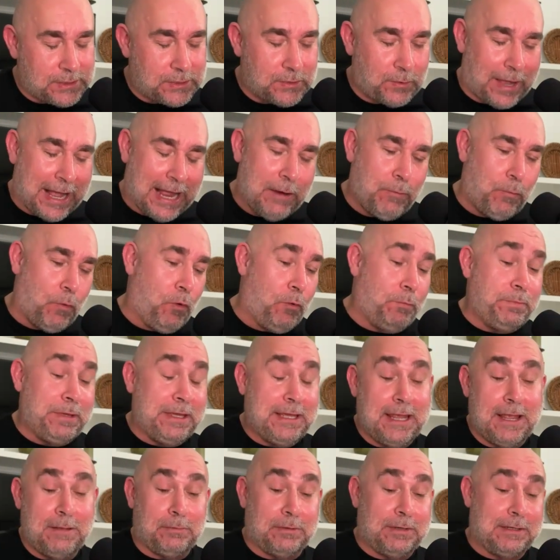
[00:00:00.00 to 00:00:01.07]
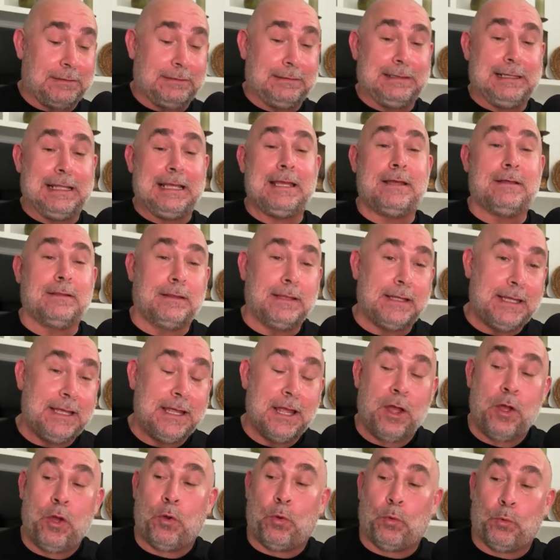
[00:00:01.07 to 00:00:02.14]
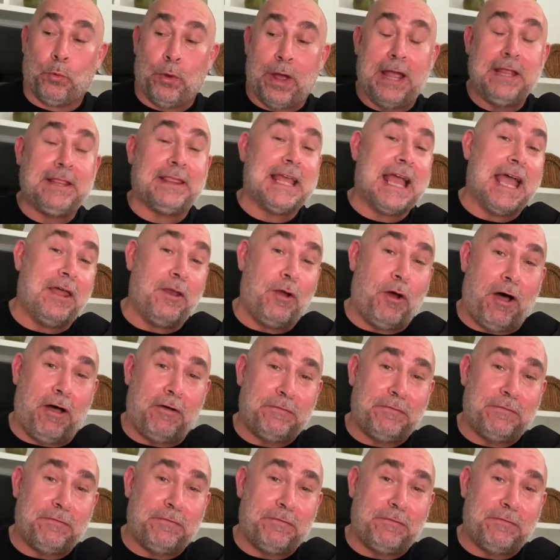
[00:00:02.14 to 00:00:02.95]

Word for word: so I won't be able to legally write that